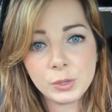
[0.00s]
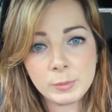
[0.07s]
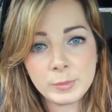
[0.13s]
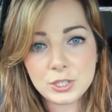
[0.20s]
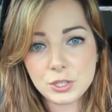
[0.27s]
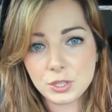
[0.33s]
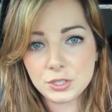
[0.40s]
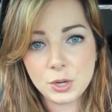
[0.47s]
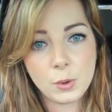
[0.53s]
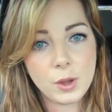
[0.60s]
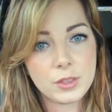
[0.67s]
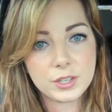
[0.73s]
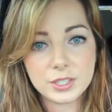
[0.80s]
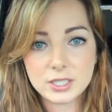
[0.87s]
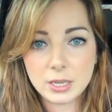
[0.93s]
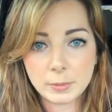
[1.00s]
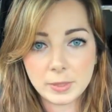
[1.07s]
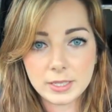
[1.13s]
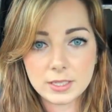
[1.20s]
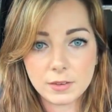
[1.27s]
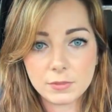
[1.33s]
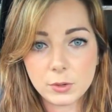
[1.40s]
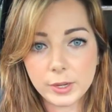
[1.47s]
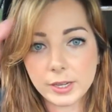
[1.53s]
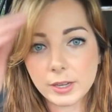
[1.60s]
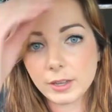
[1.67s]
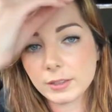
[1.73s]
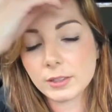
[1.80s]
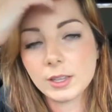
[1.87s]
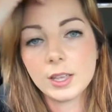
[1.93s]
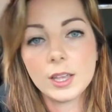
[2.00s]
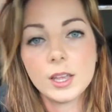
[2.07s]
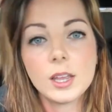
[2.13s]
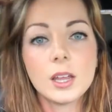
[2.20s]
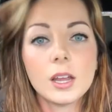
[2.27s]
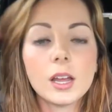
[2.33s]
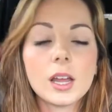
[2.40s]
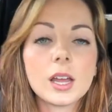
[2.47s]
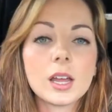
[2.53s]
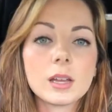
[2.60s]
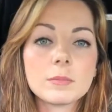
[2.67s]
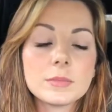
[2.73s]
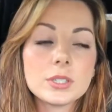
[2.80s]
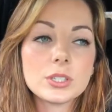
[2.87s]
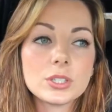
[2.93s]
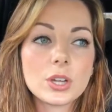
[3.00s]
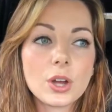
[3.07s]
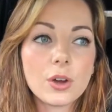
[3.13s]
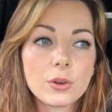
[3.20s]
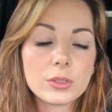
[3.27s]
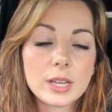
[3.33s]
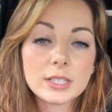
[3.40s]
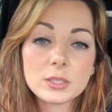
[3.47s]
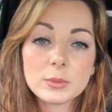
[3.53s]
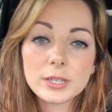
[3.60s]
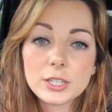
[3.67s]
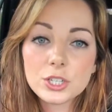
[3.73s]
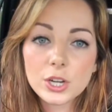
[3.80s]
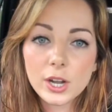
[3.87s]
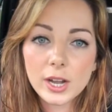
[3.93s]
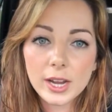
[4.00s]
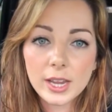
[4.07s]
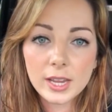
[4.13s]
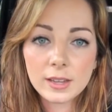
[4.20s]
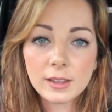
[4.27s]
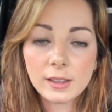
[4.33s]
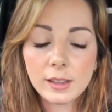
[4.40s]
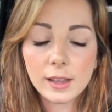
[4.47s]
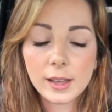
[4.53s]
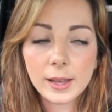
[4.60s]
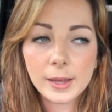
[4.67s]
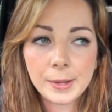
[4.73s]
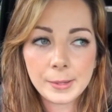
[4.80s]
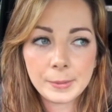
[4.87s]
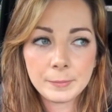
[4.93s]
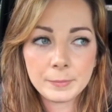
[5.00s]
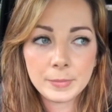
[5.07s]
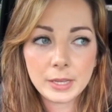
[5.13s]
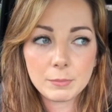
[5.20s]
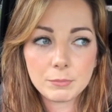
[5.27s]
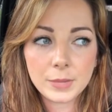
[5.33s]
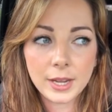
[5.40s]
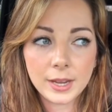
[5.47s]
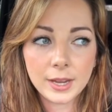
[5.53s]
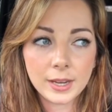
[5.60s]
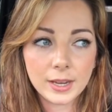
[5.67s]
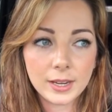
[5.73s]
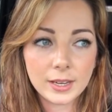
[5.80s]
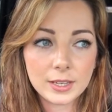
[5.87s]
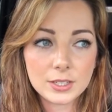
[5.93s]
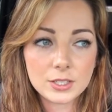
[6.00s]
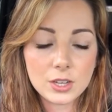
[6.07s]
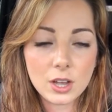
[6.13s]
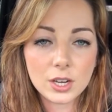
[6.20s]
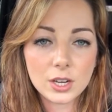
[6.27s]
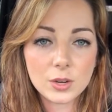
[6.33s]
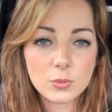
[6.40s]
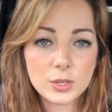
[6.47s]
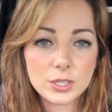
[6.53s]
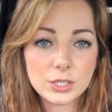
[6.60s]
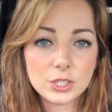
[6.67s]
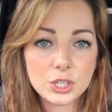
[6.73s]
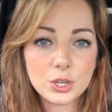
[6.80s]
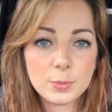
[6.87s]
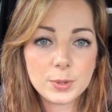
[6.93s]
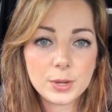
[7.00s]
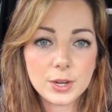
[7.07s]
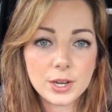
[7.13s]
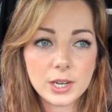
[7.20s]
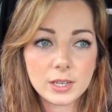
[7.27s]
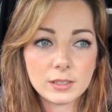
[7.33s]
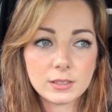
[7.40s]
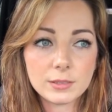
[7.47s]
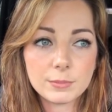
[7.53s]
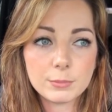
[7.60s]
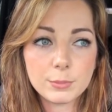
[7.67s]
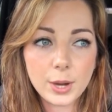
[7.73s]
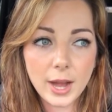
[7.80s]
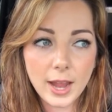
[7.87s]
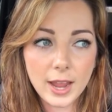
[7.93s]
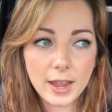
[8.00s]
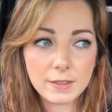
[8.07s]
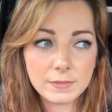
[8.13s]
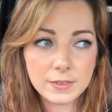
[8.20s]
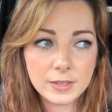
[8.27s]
to make sure there's no other stomach stuff going on. So that's reassuring. My daughter was super brave.